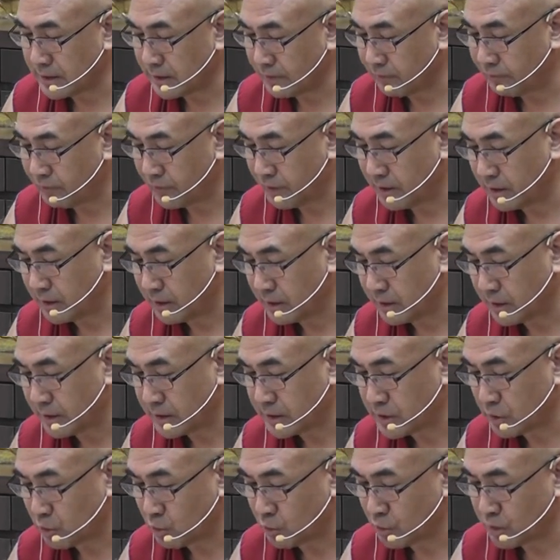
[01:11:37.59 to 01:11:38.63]
Then they
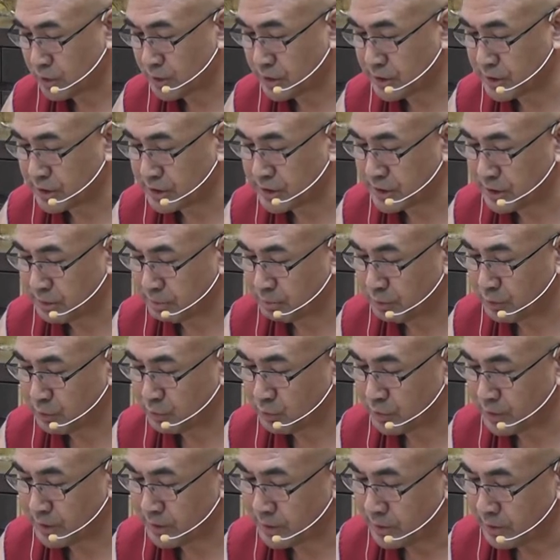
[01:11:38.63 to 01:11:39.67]
feel there's a
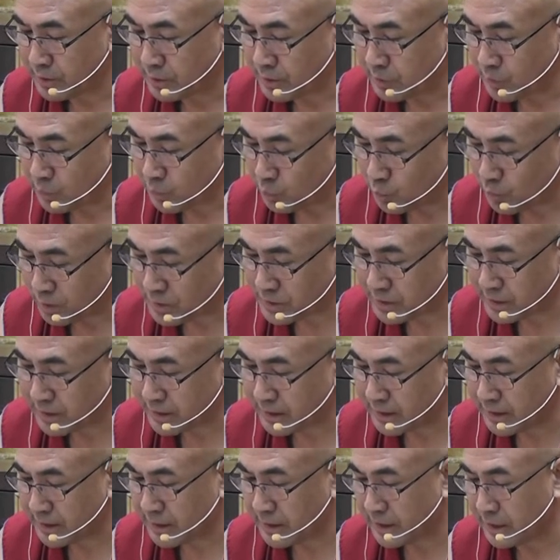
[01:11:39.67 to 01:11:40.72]
contradiction between
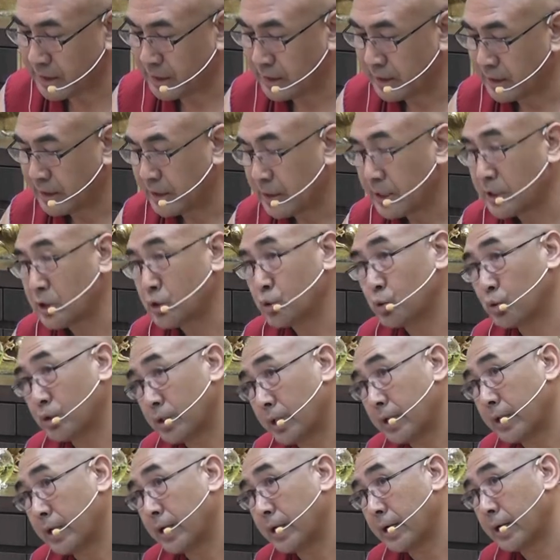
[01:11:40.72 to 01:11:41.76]
Vajrayana
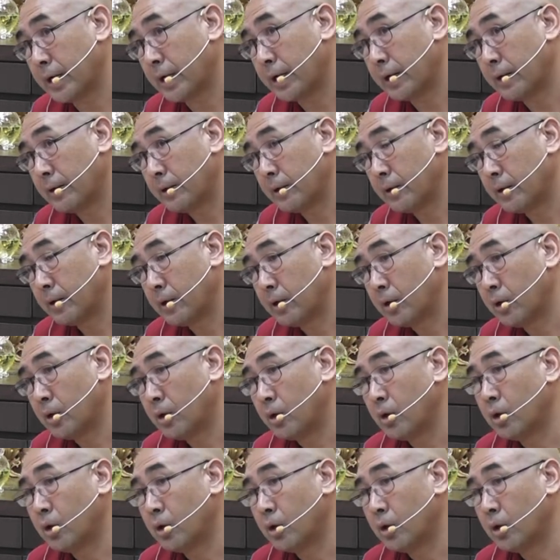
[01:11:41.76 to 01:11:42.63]
and Sudrayana.